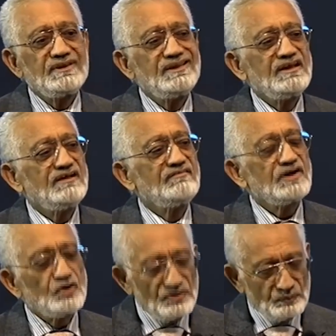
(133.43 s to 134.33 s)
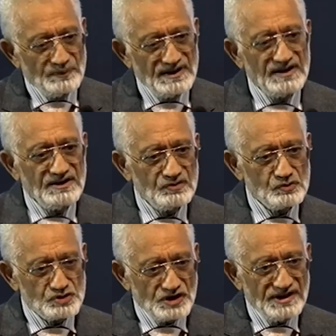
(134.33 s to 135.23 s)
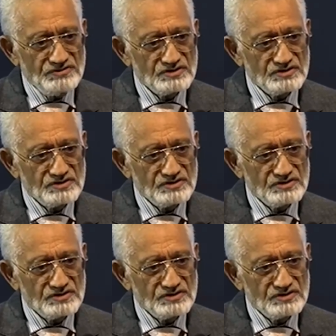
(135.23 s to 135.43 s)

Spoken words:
they were not willing to change.